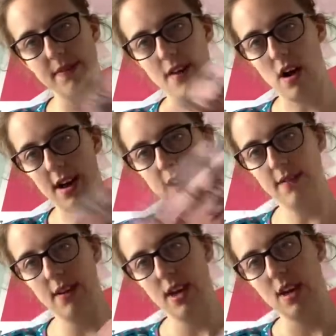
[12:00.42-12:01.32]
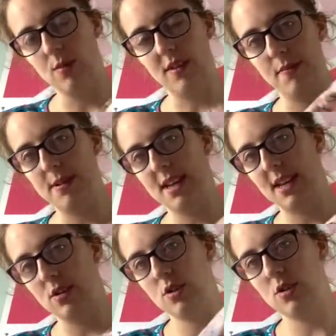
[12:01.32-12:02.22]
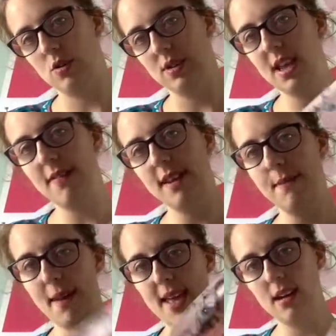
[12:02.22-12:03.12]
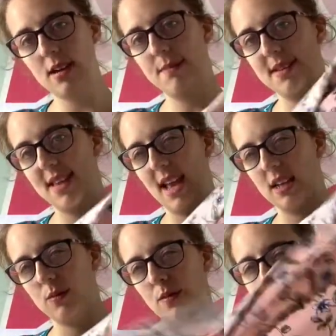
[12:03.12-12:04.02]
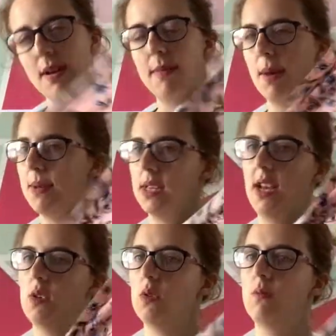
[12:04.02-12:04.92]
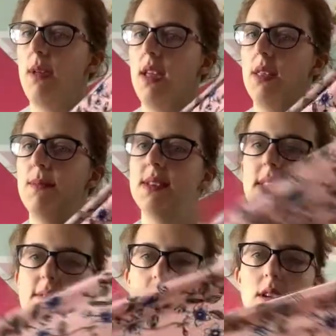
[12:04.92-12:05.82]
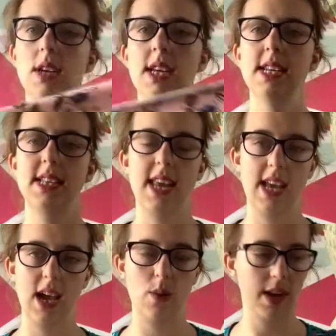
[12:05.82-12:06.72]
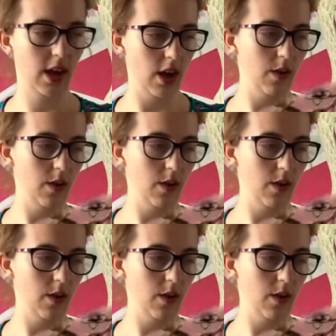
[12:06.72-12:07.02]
5 with potential, definitely make number 6 with maybe a potential make number 7, seeing how I go.